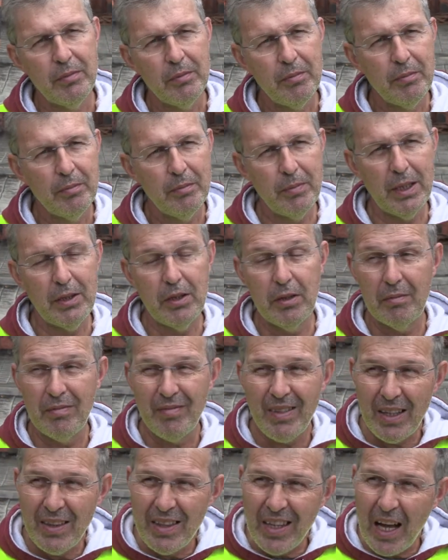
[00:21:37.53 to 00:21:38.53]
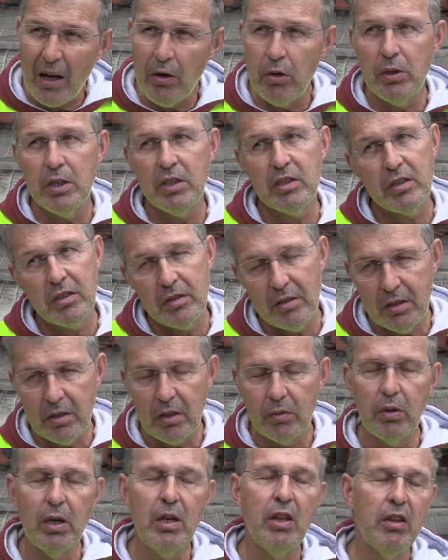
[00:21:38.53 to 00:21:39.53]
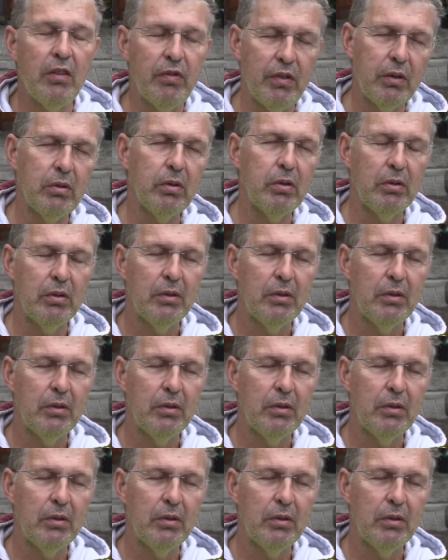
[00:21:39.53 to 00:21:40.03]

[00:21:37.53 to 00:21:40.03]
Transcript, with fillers: Yes. But now it's really difficult.